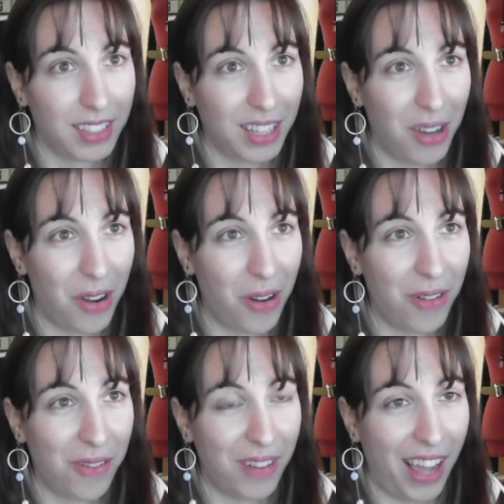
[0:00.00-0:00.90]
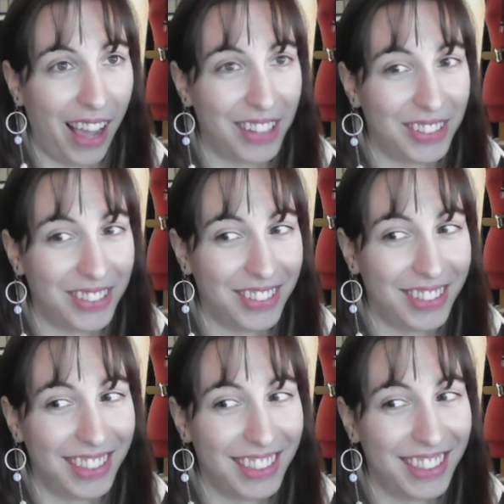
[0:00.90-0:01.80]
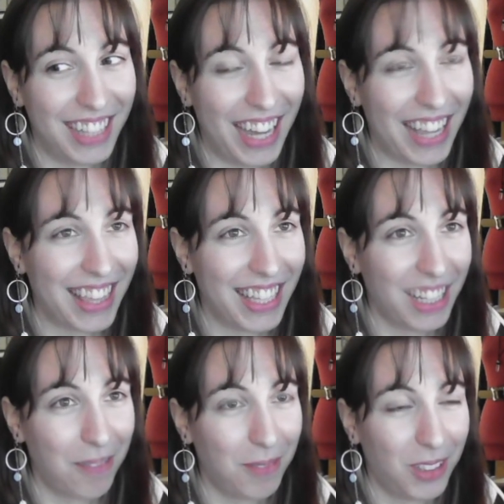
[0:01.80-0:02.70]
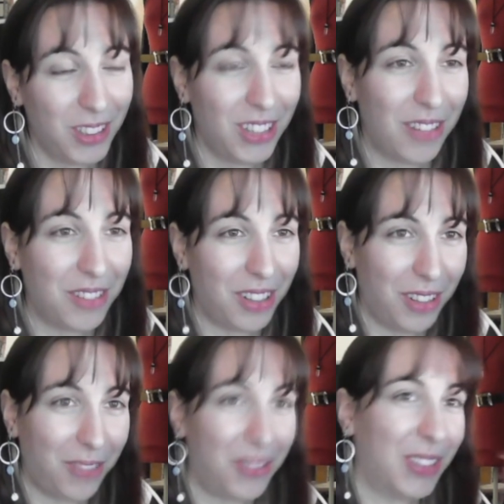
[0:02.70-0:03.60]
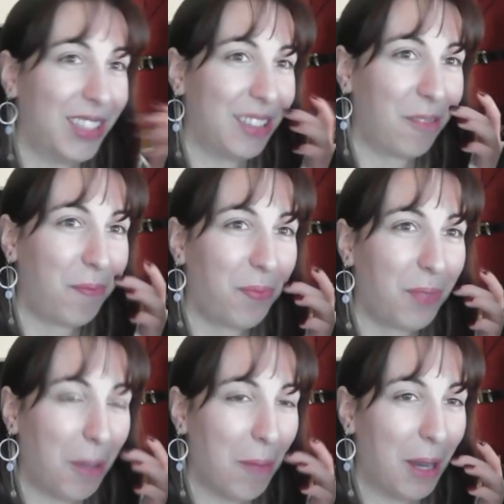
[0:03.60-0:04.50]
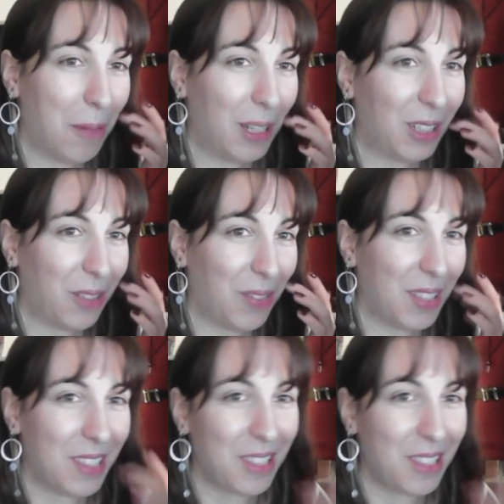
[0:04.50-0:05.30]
Oh wow. I think I'm going to have to look for a better picture of this.